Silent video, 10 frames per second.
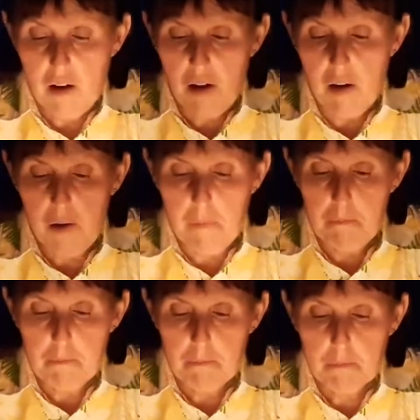Um,
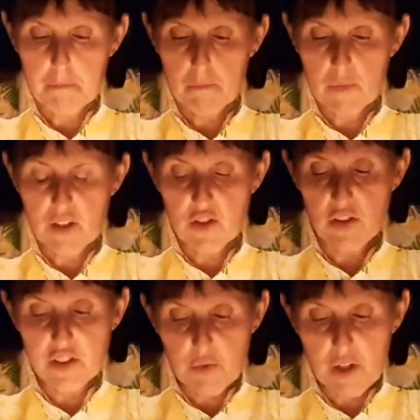so
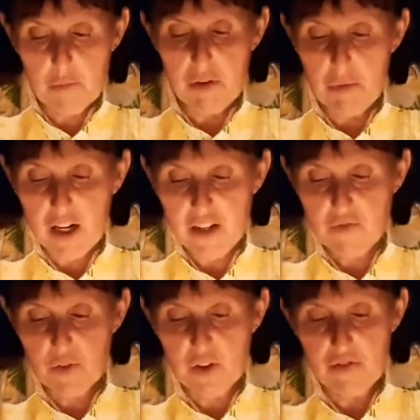this week, be
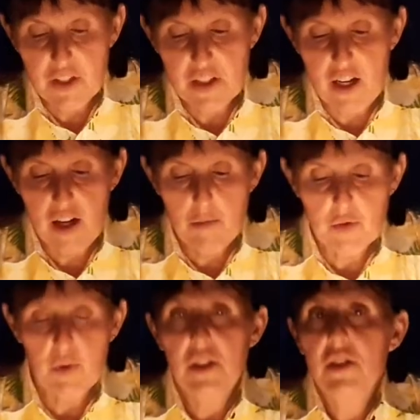mindful the
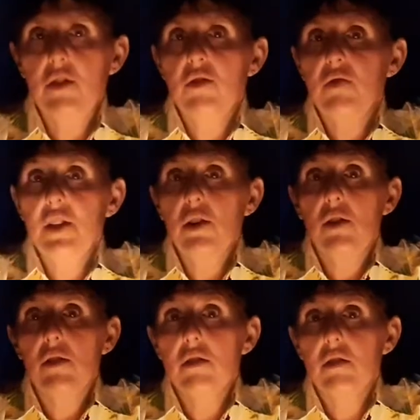times when you
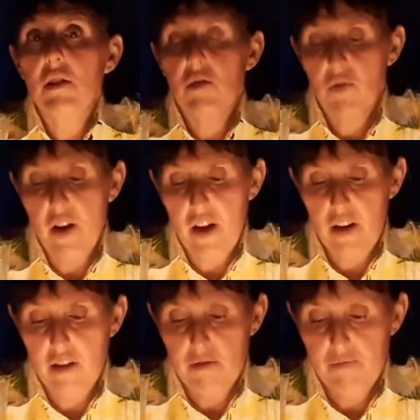feel
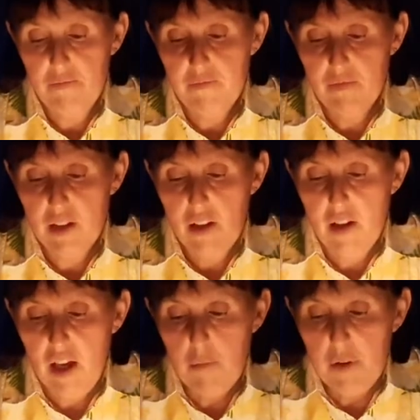afraid
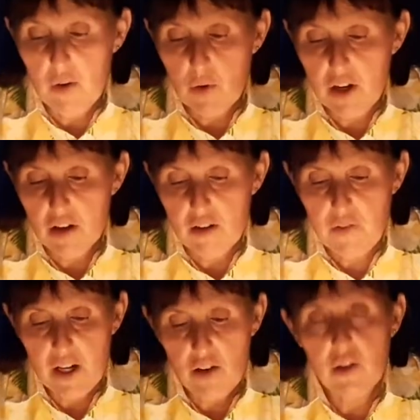and be aware
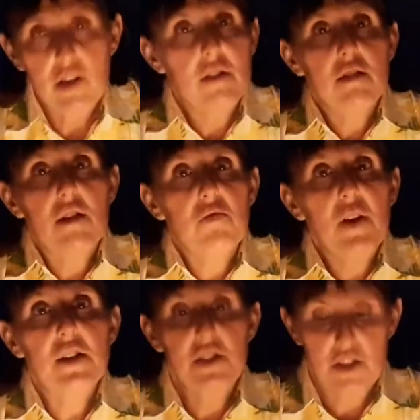of how it
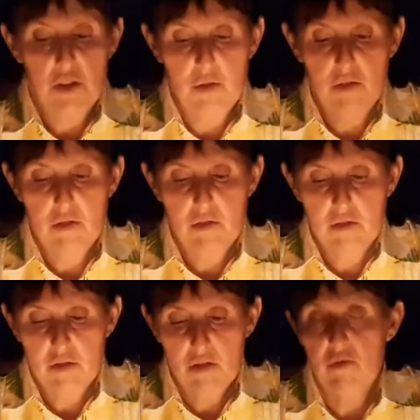affects you
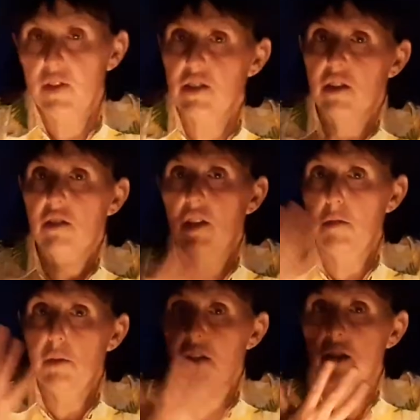physically,
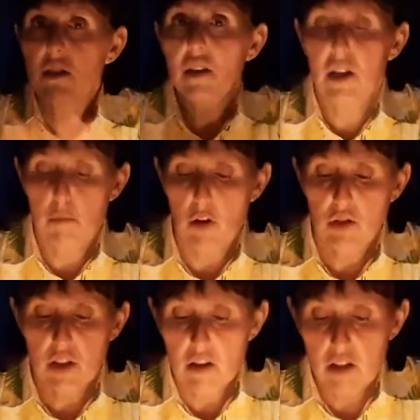mentally,
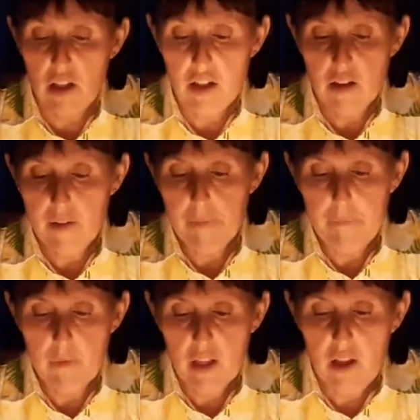emotionally.
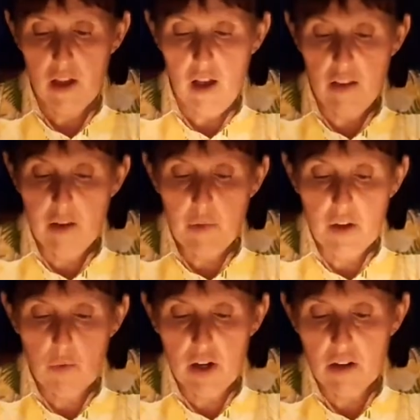And then be
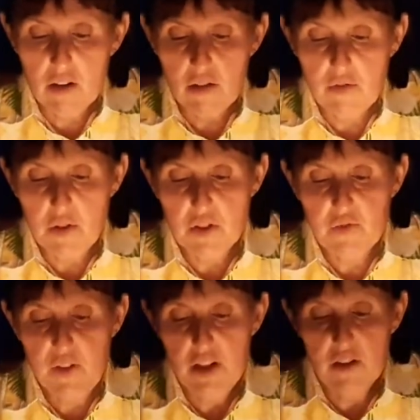aware of those
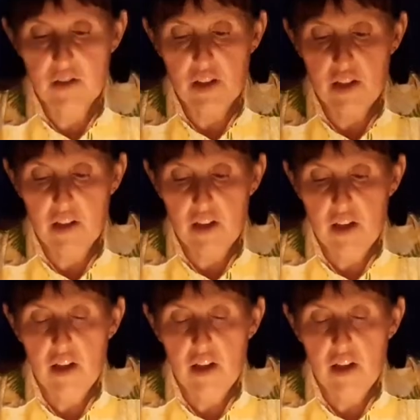fears and